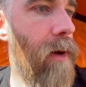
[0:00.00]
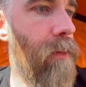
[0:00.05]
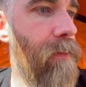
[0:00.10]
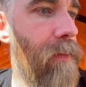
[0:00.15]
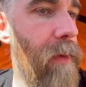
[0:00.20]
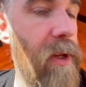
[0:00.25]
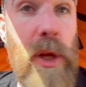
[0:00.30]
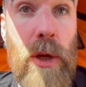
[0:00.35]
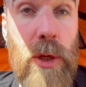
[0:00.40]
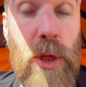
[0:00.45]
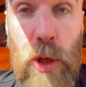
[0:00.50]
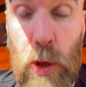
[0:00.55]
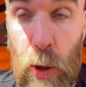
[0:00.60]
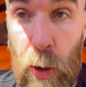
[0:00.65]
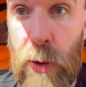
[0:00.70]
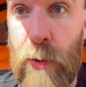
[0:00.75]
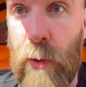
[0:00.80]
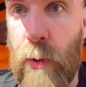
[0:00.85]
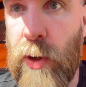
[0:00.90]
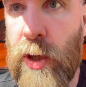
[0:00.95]
you know, to look
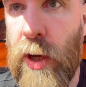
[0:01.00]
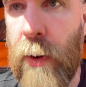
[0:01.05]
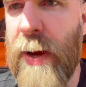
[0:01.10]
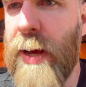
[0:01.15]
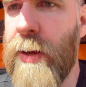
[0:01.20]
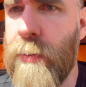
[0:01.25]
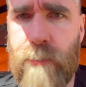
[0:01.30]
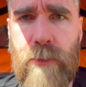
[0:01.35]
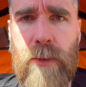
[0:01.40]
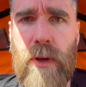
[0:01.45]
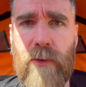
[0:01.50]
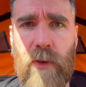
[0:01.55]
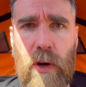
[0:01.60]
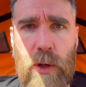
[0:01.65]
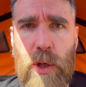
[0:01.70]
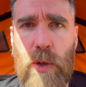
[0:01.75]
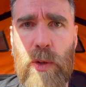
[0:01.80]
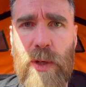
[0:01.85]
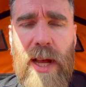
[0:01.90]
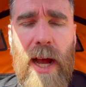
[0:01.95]
through, sorry. You've got
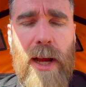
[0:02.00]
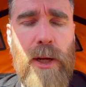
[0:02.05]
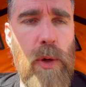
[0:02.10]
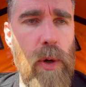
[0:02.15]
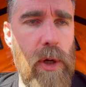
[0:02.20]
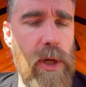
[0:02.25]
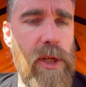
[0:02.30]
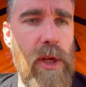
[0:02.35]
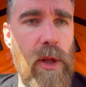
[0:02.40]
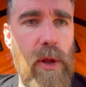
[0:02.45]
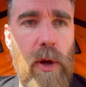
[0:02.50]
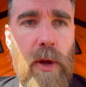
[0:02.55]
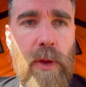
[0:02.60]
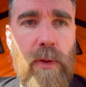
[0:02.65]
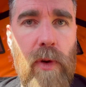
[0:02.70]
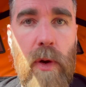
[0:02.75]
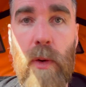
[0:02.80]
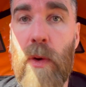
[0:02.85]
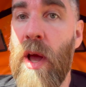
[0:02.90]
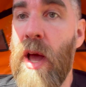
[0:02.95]
2 side doors to look
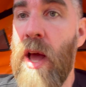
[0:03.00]
through.